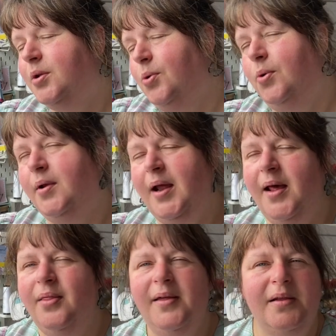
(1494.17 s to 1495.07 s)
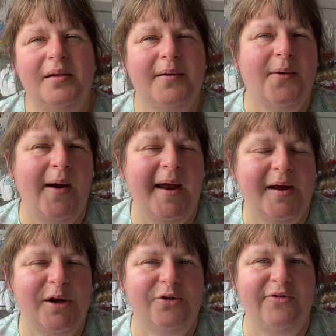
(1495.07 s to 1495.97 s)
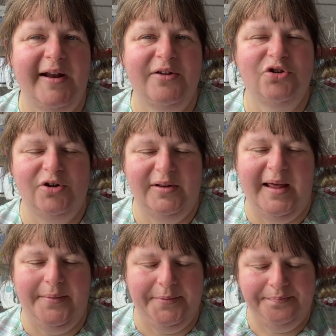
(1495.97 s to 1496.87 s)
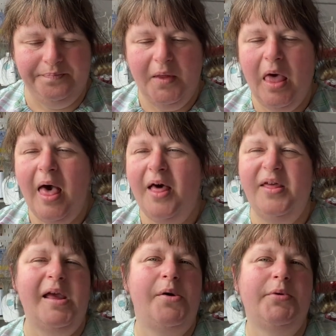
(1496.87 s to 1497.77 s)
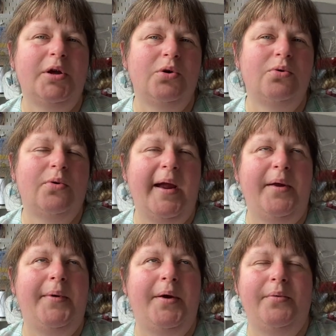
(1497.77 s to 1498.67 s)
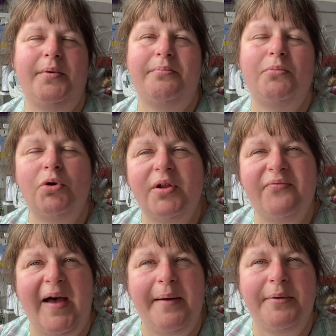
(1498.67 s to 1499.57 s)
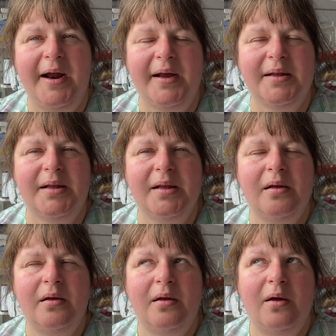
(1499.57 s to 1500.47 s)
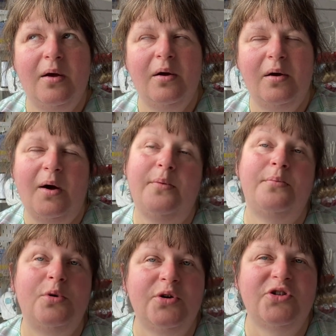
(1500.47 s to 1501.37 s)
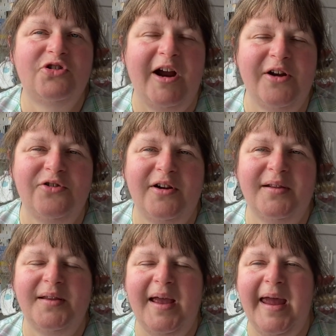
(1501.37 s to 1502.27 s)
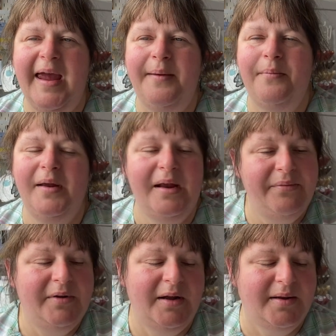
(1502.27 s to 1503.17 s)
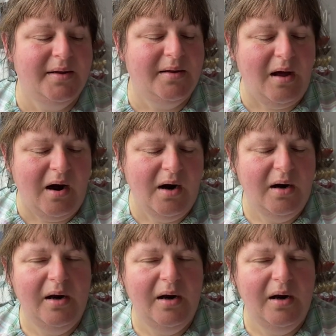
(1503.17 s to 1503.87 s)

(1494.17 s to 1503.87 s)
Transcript: So yeah, it's quite a good range on that one. I think it would go quite well with most fabrics, or most trousers, um, even a skirt.